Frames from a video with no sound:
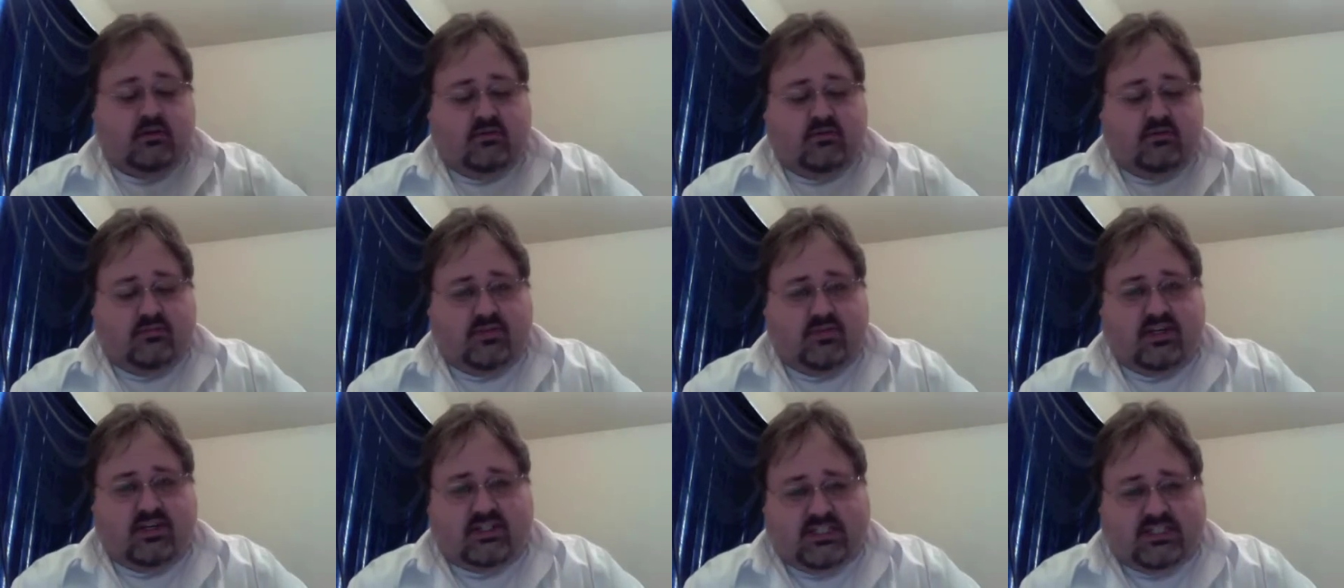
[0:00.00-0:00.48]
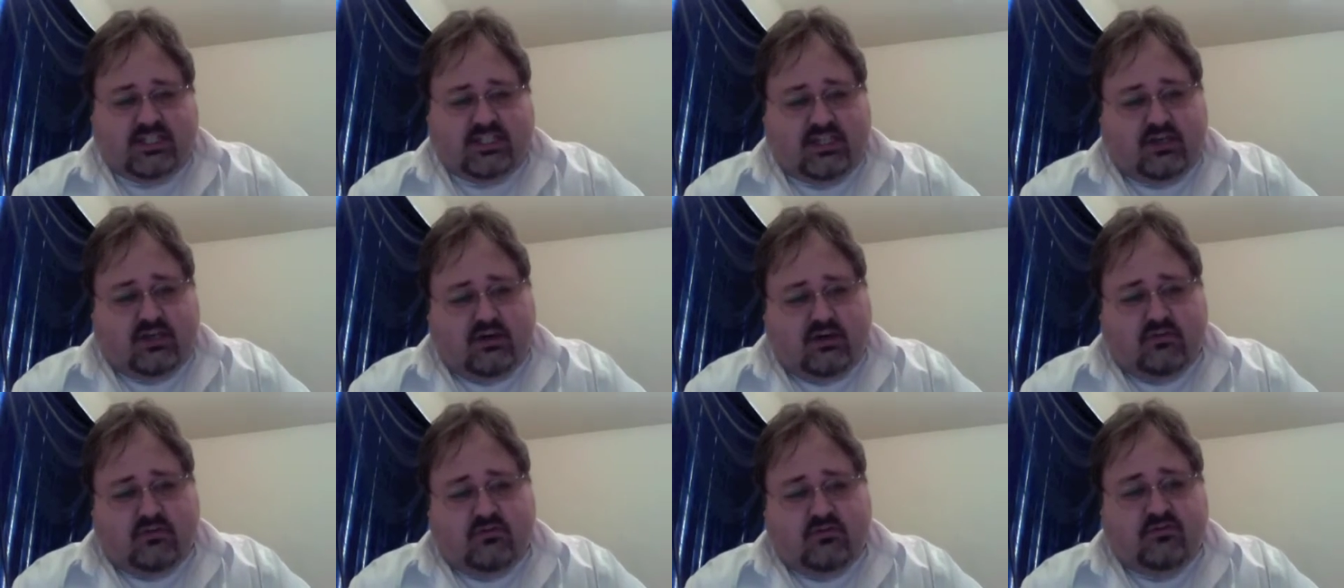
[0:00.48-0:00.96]
But, you
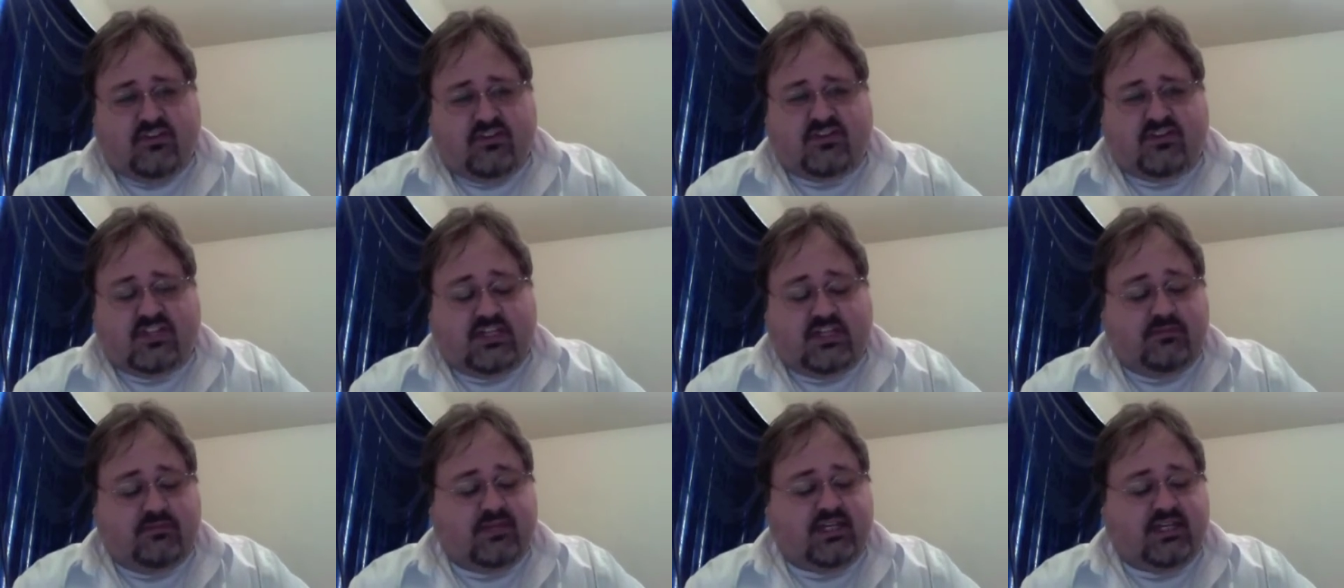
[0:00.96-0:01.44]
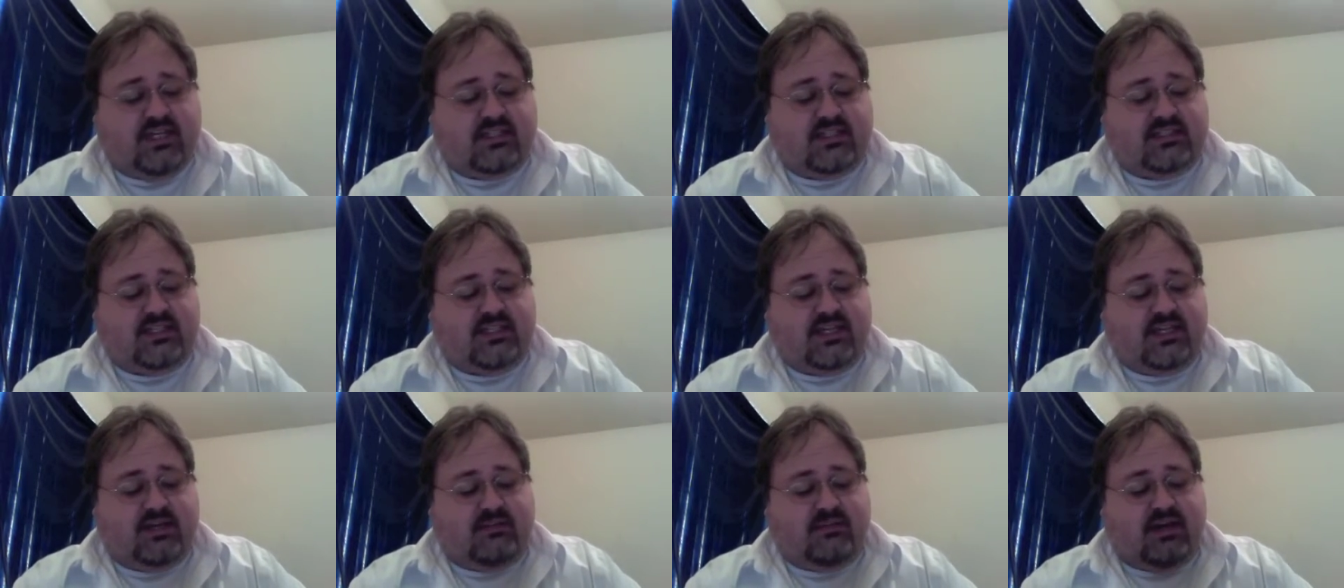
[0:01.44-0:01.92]
know, fifteen minutes
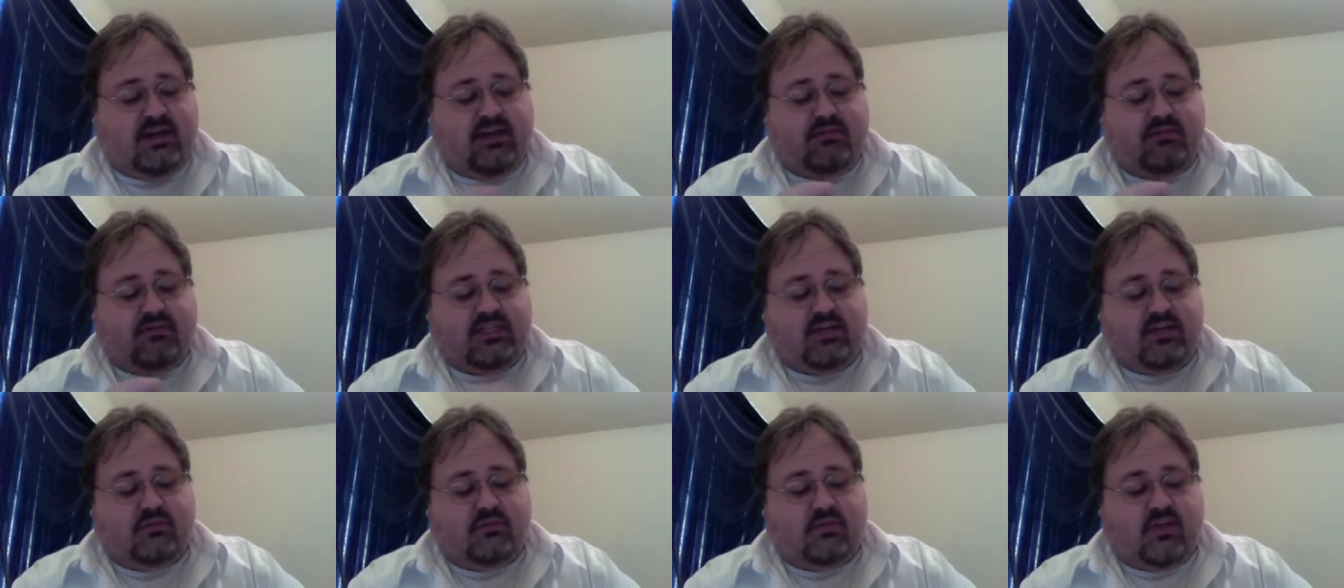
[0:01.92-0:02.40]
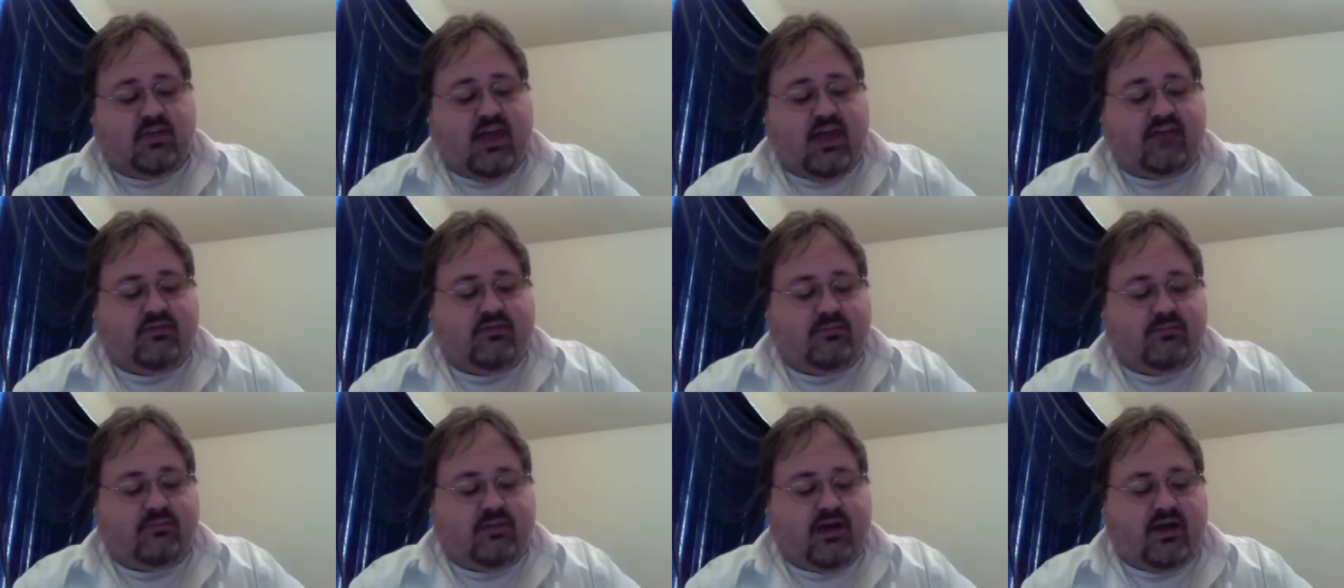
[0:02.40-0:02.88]
in, I'm not even done with
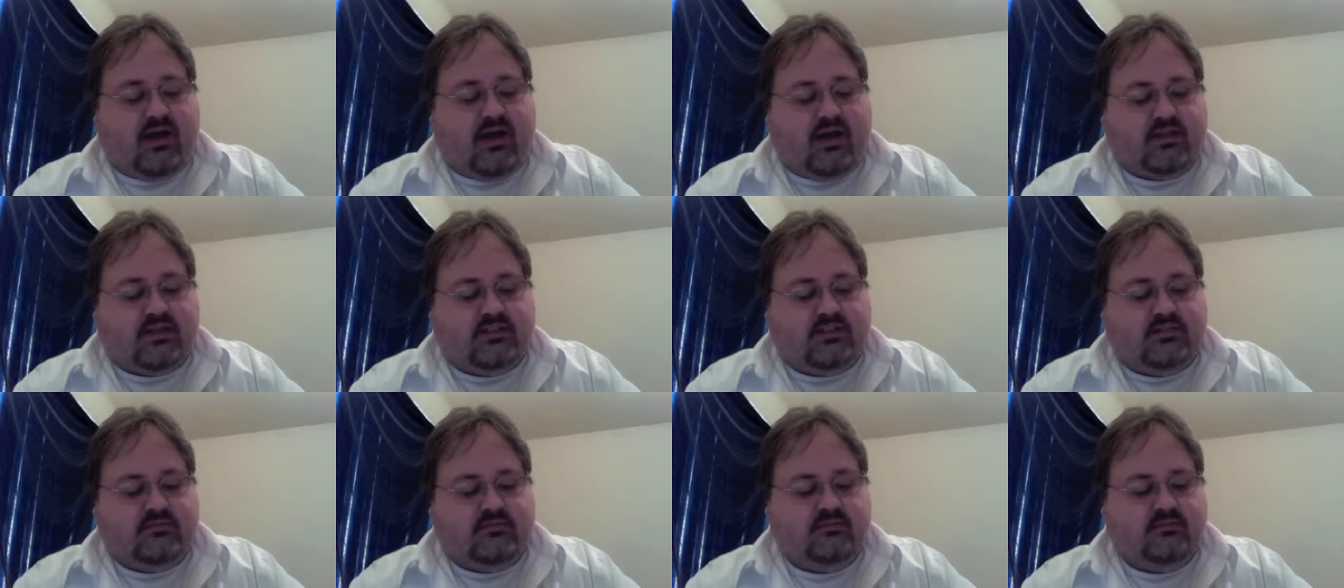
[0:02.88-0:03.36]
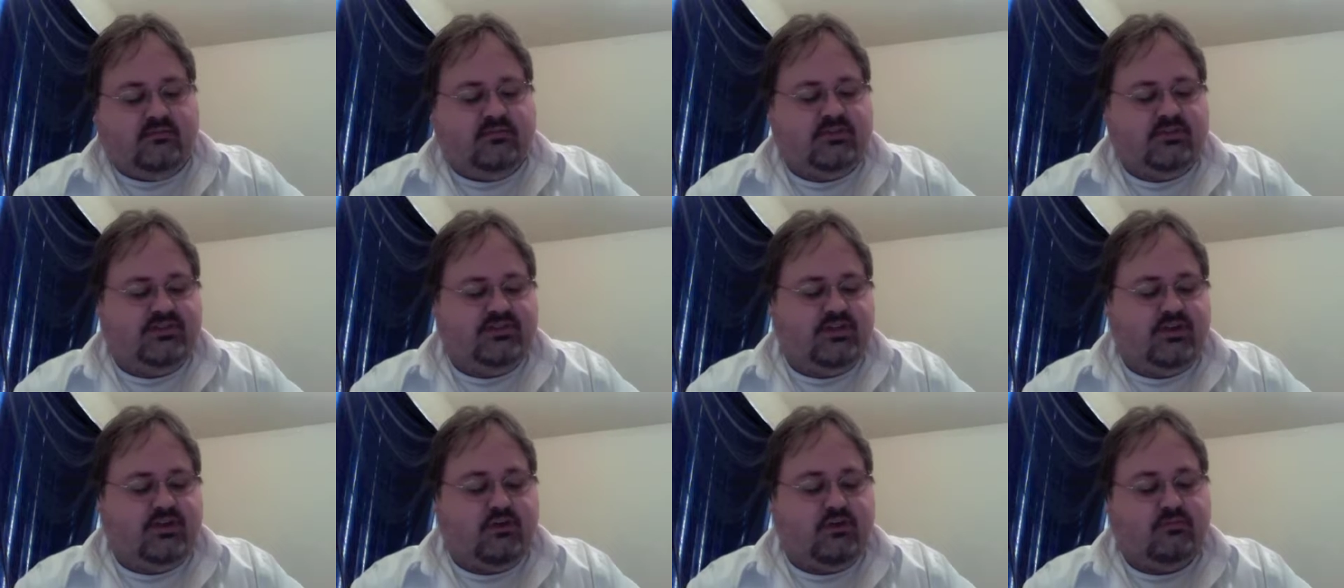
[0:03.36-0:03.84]
half a box.
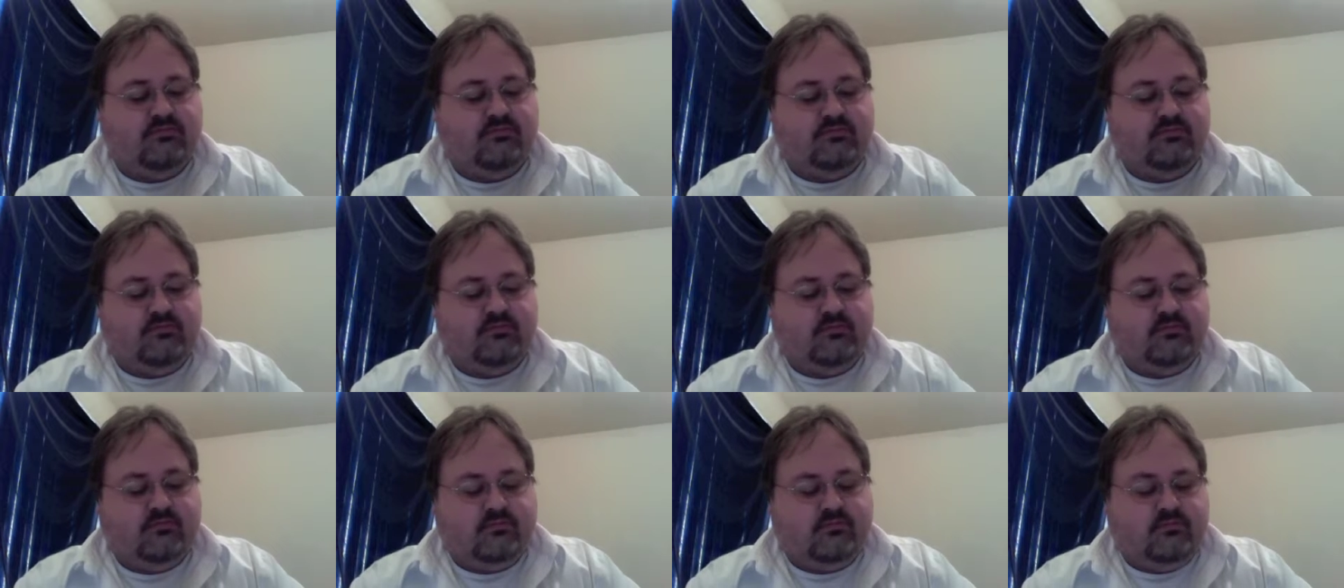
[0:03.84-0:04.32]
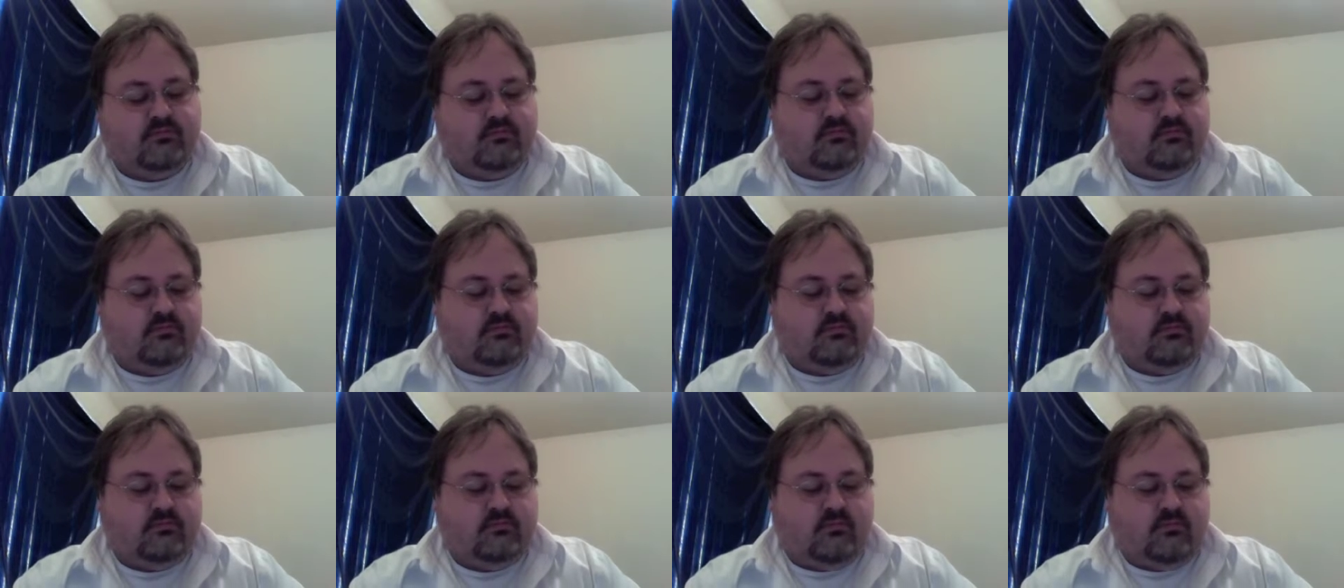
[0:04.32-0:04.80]
So,
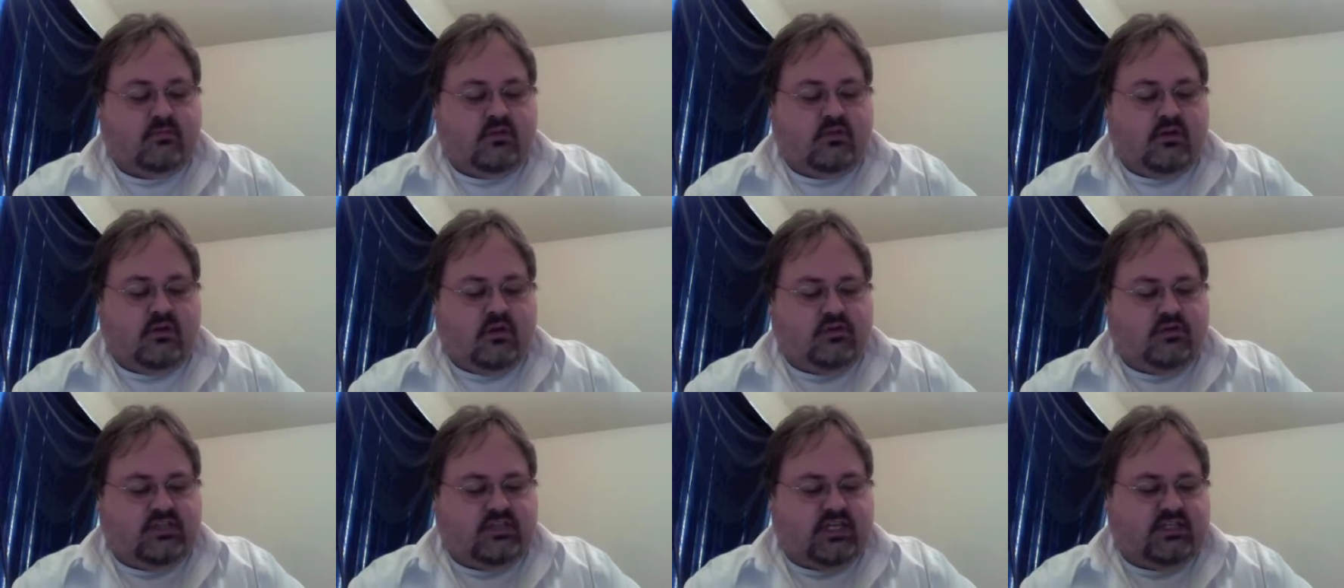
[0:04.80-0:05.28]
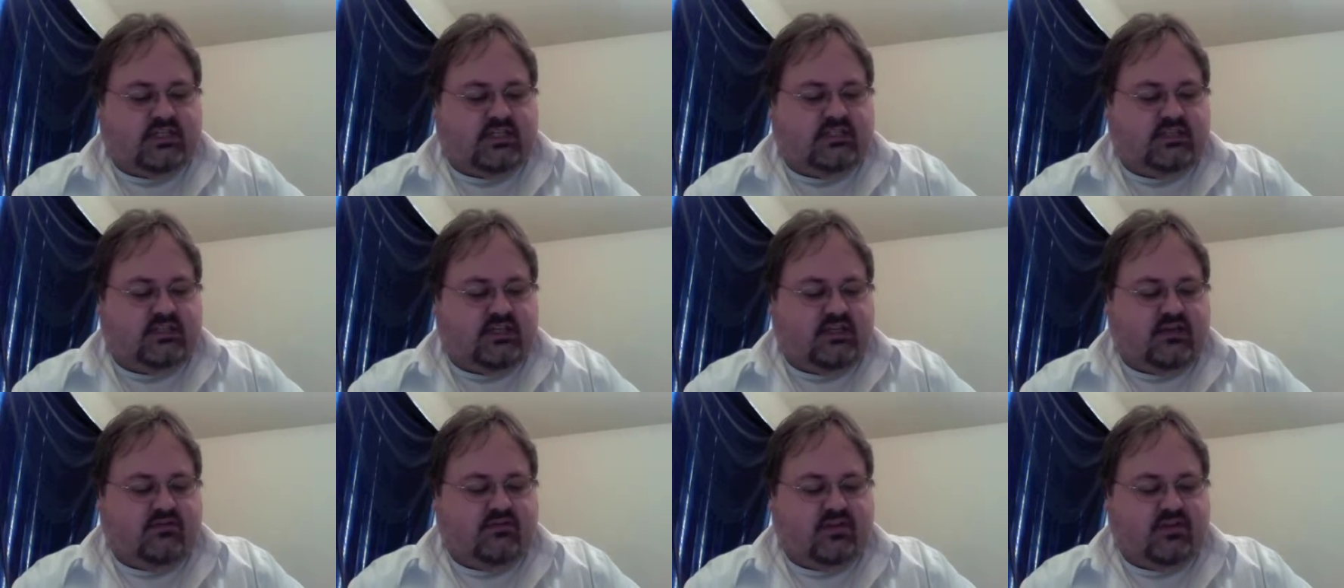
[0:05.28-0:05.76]
Jose
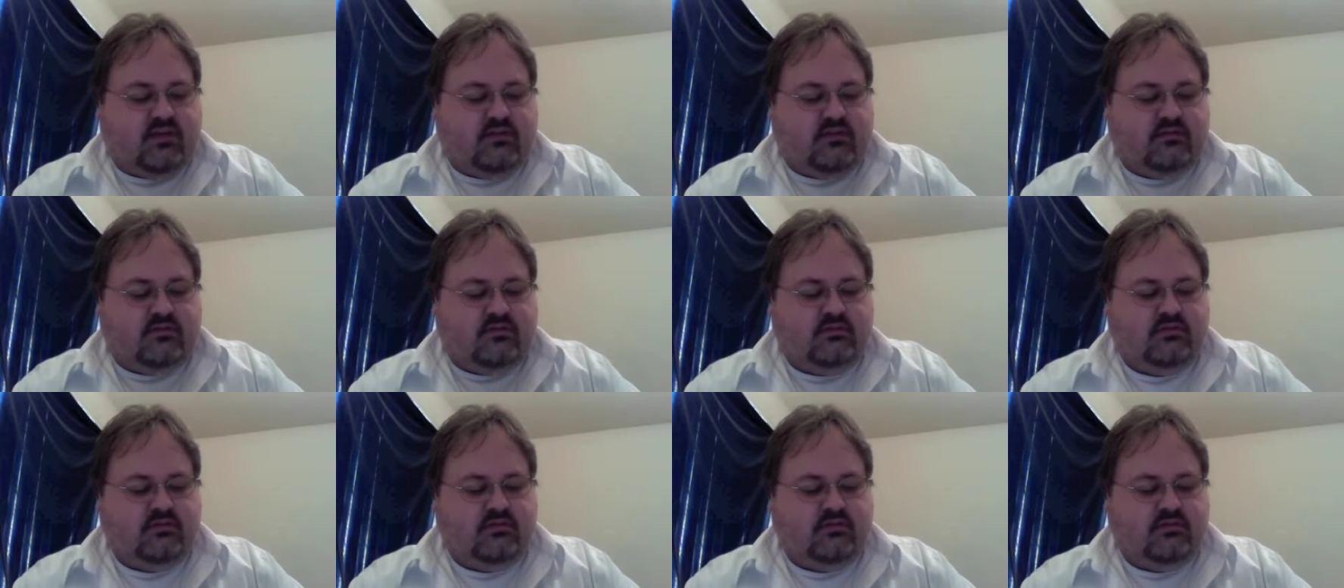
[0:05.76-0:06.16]
Silva.